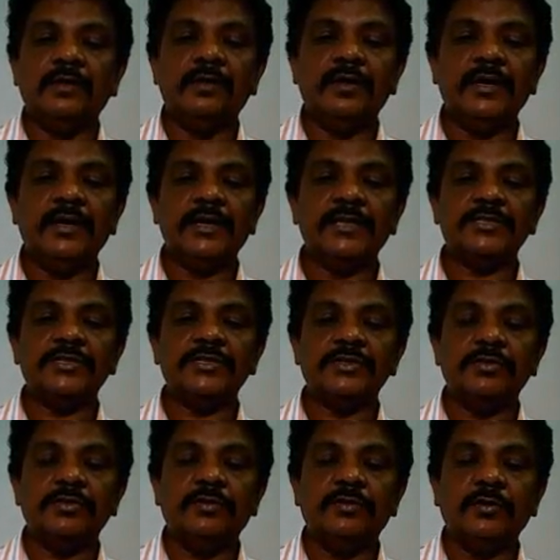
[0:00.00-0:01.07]
let us
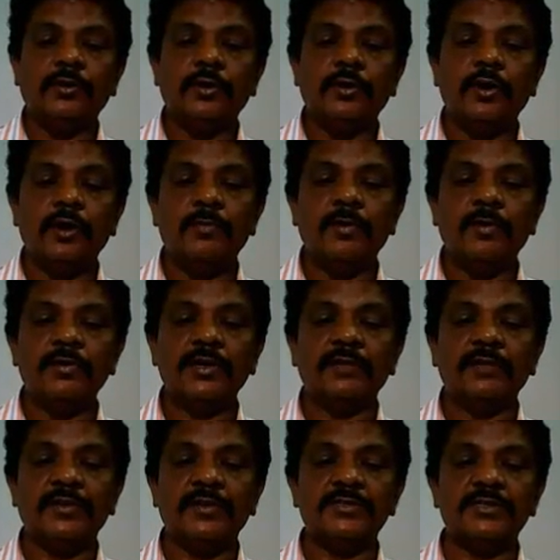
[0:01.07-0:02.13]
know about
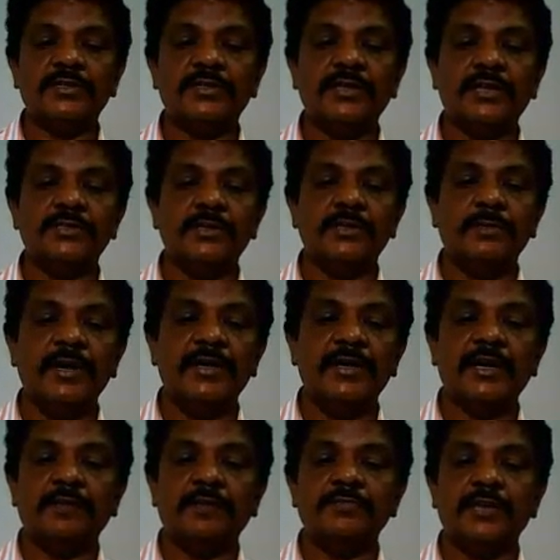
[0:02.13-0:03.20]
first the
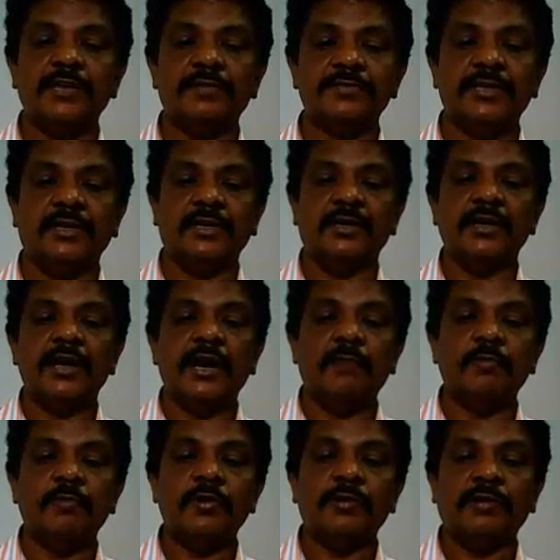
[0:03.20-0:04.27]
stimulated absorption,
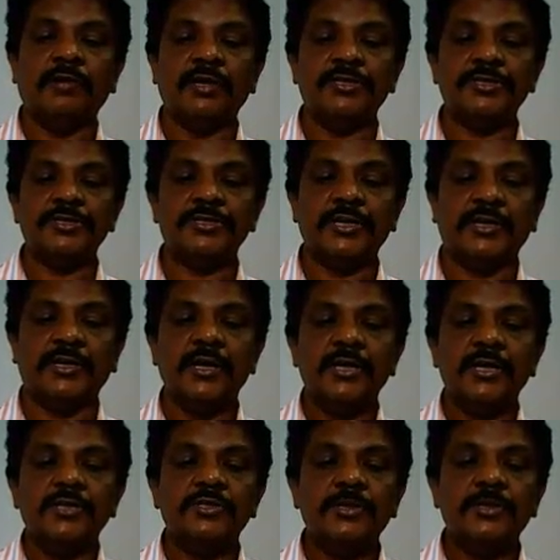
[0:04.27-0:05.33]
upward transition.
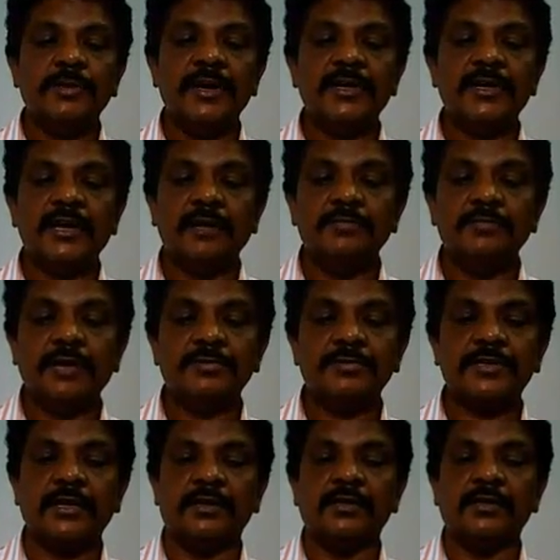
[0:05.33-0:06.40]
Stimulated
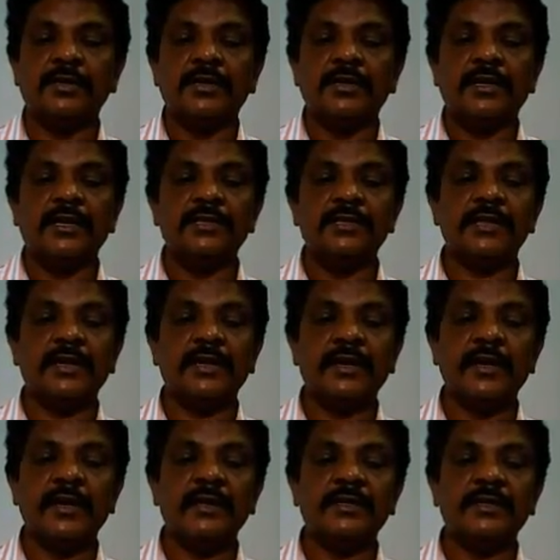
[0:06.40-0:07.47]
absorption is the
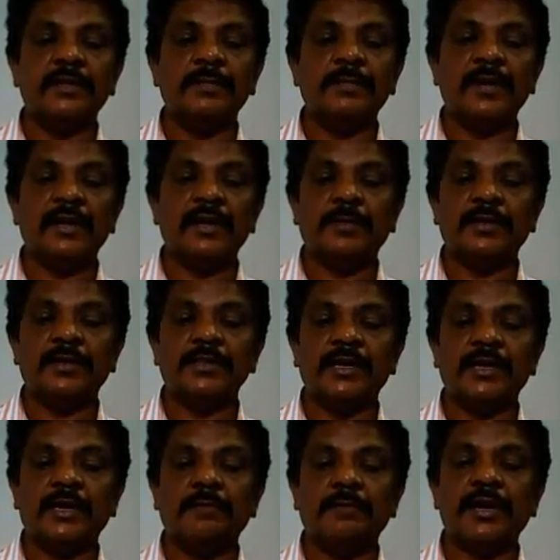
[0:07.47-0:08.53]
rate depend upon the
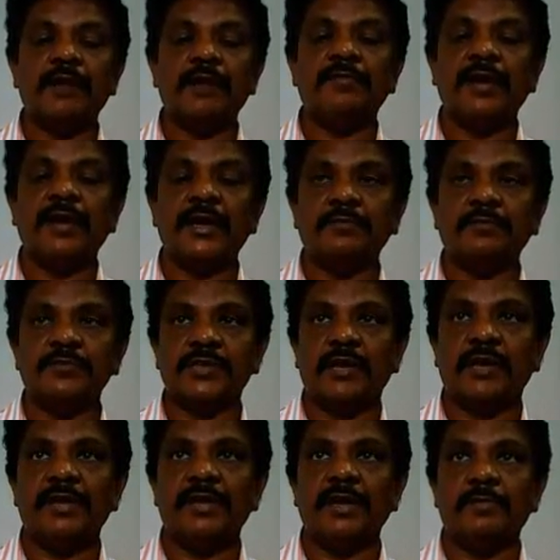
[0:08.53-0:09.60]
number of atoms
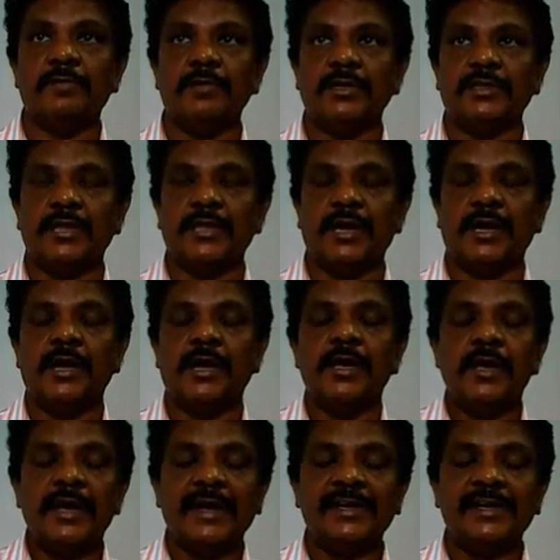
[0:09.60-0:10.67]
available in
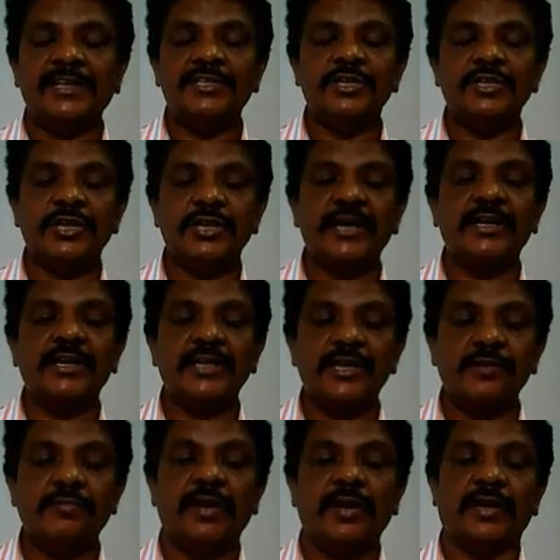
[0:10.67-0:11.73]
the energy state
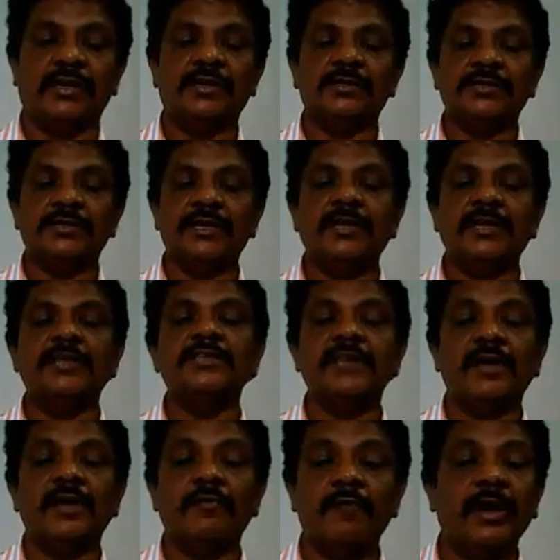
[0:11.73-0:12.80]
E1, that is
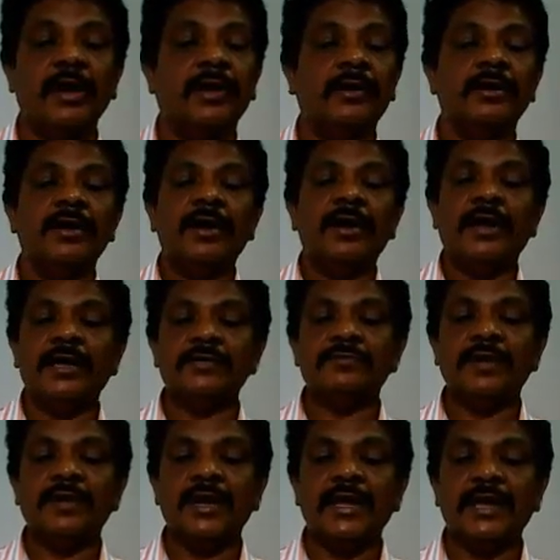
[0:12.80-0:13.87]
N1, as
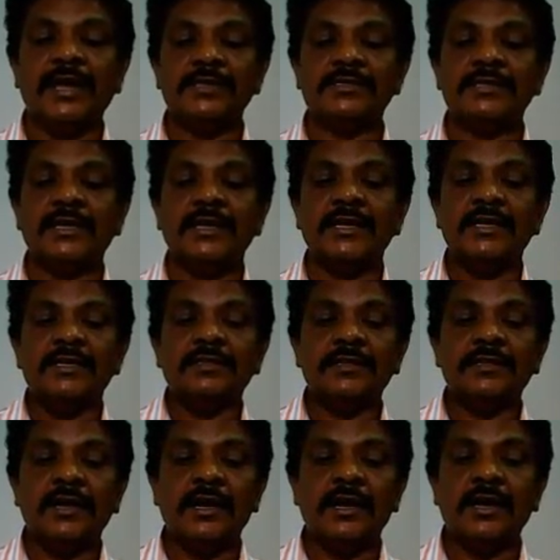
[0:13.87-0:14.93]
well as
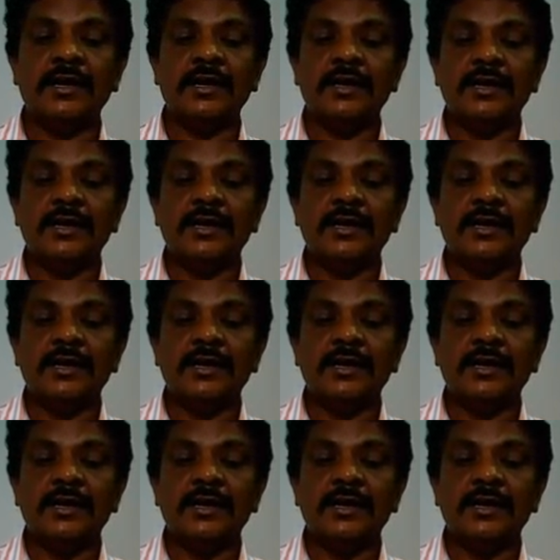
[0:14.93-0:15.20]
the